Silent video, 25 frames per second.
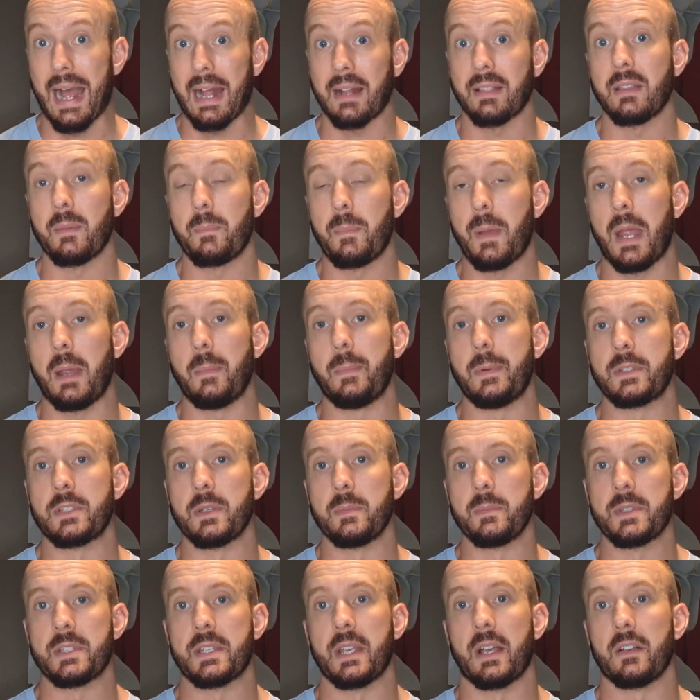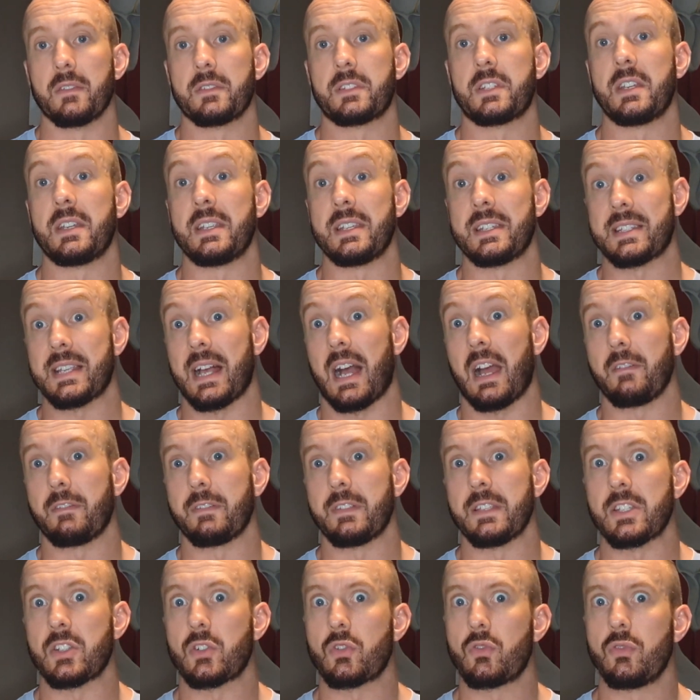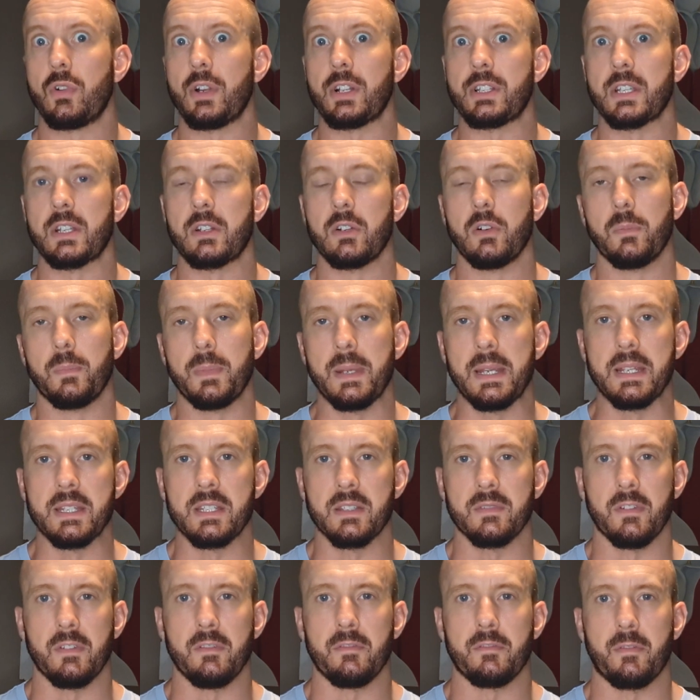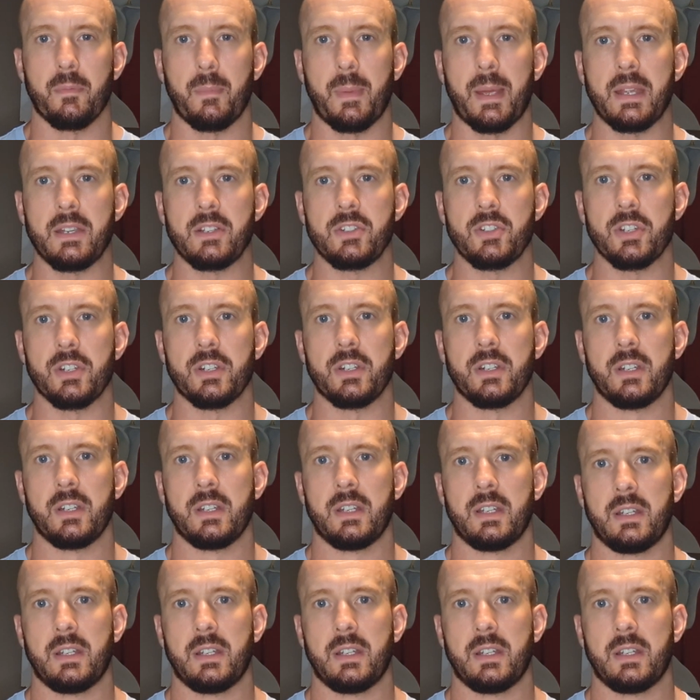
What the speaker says: and the papers themselves to decipher this critical piece of information.